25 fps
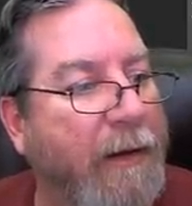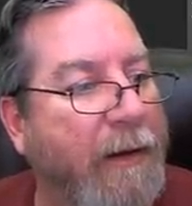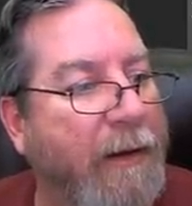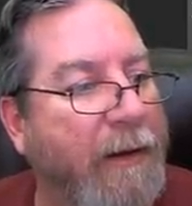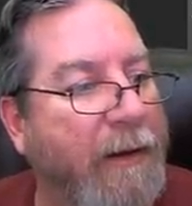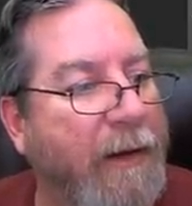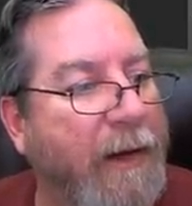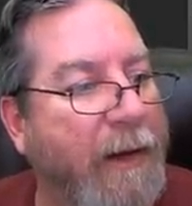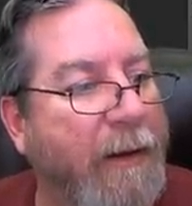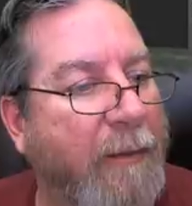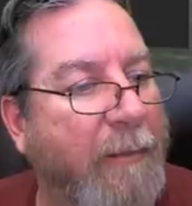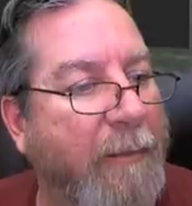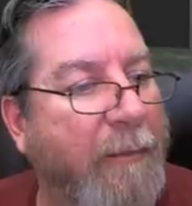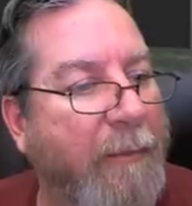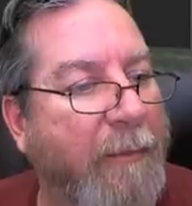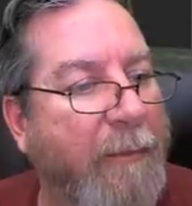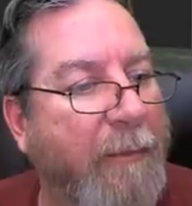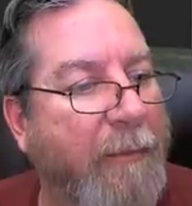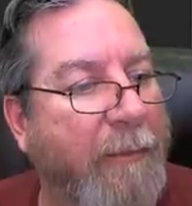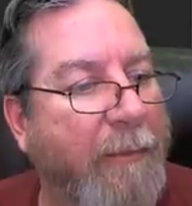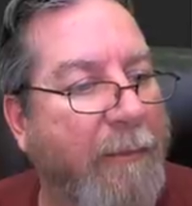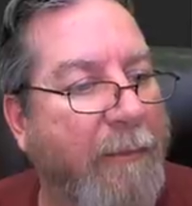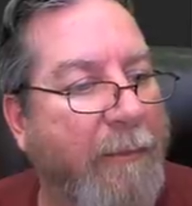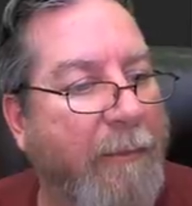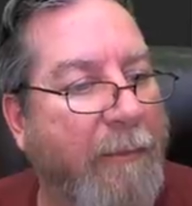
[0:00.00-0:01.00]
Yep.
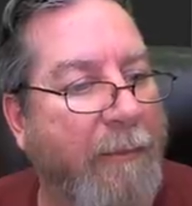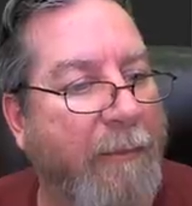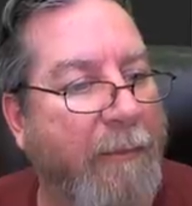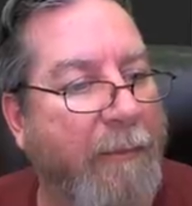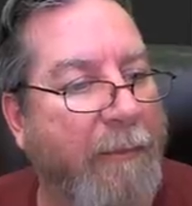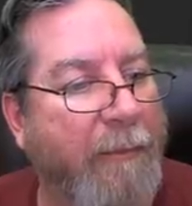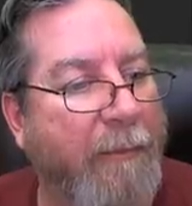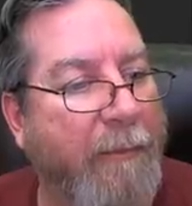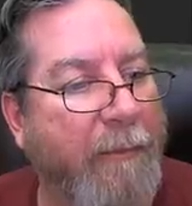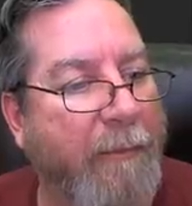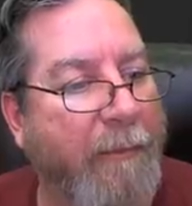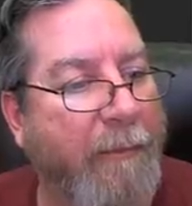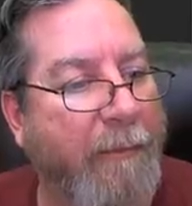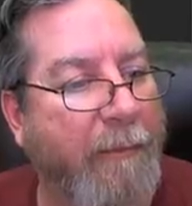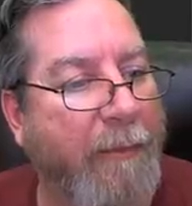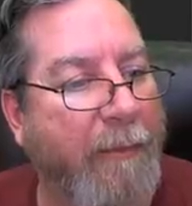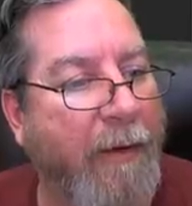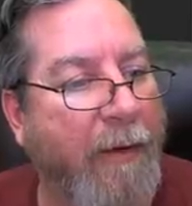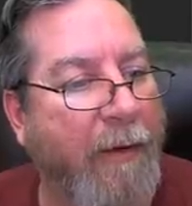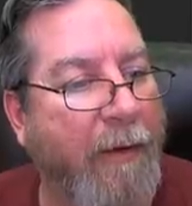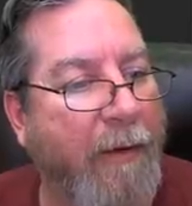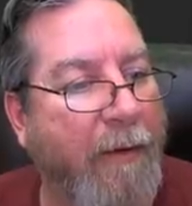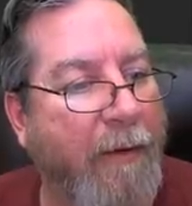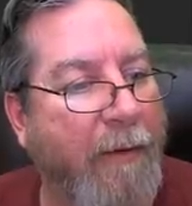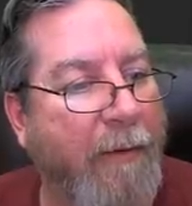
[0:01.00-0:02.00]

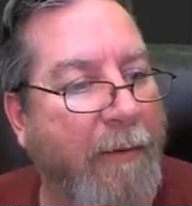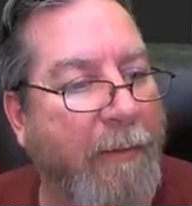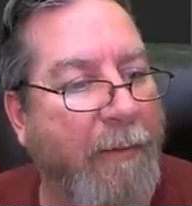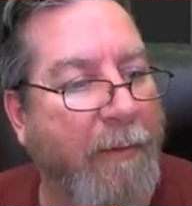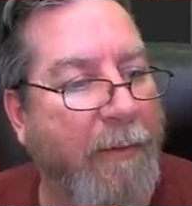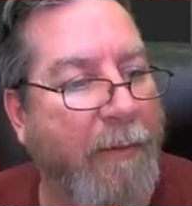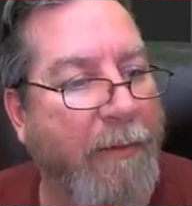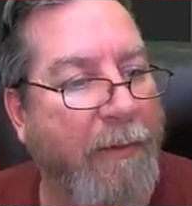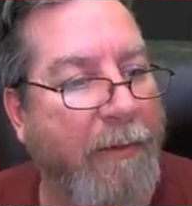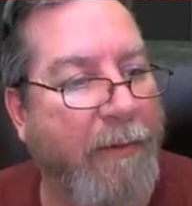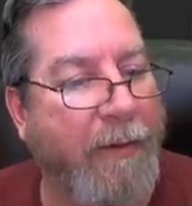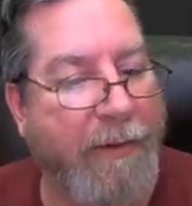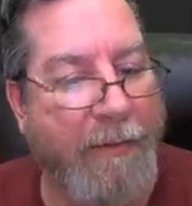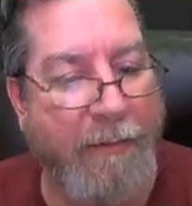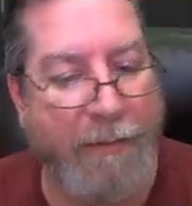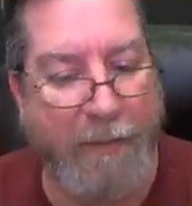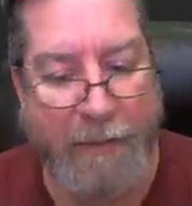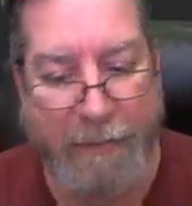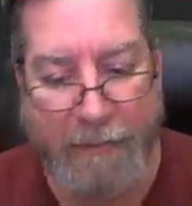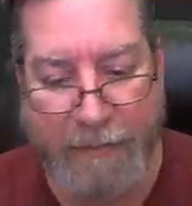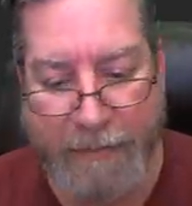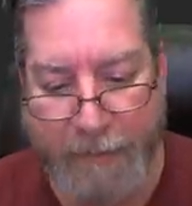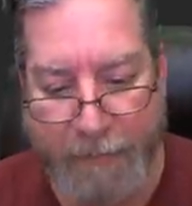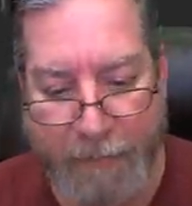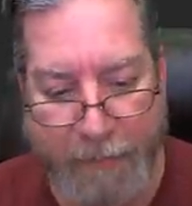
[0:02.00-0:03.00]
Oh boy,
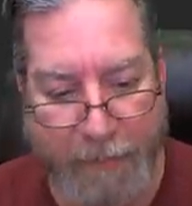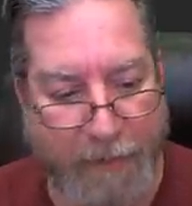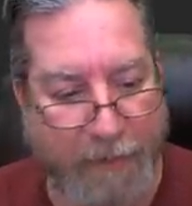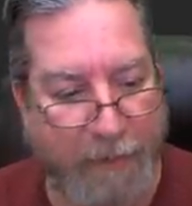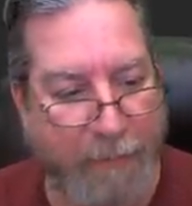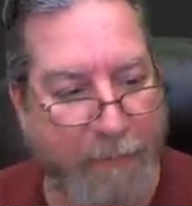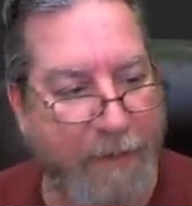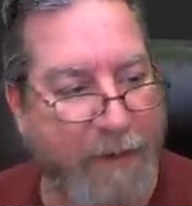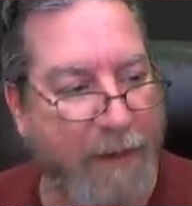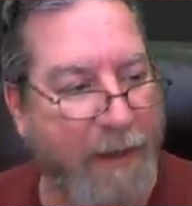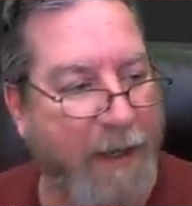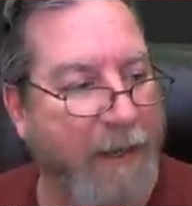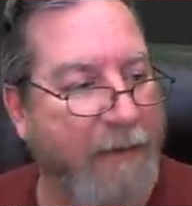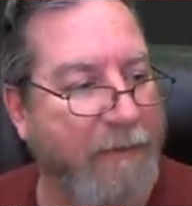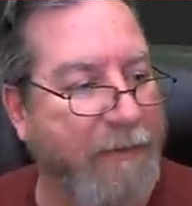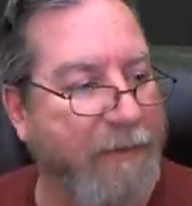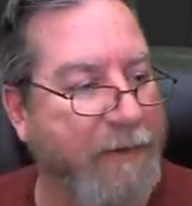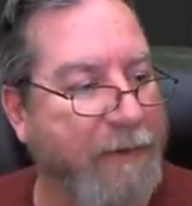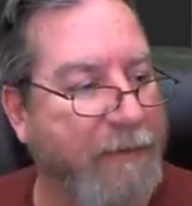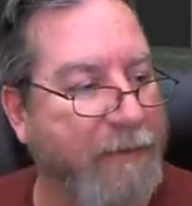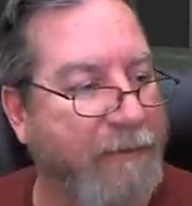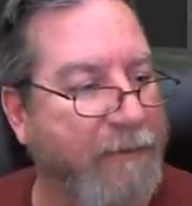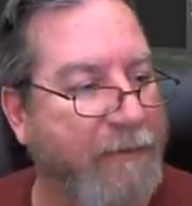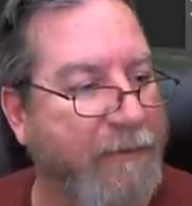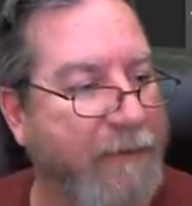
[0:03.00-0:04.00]
I think we're going to be having
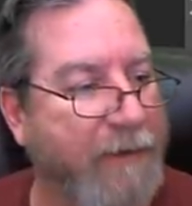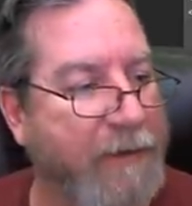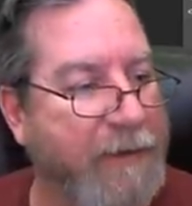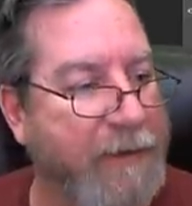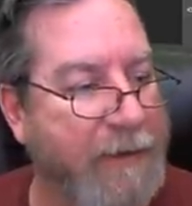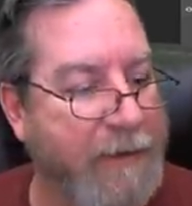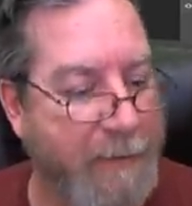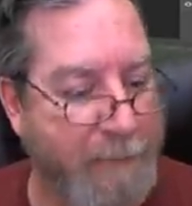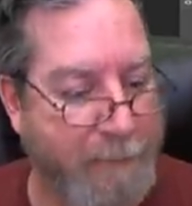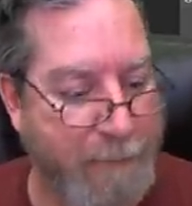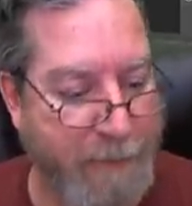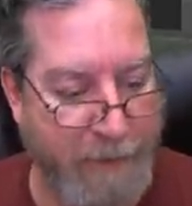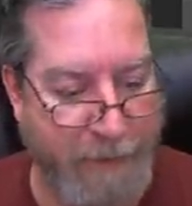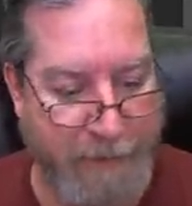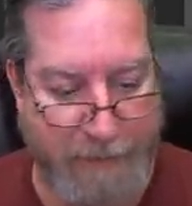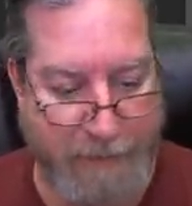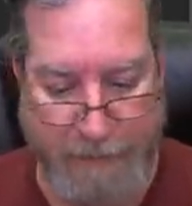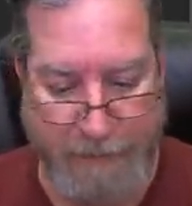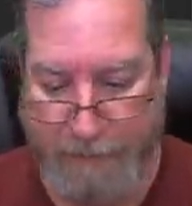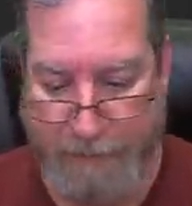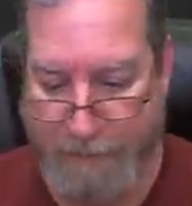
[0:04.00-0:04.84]
to finish up here.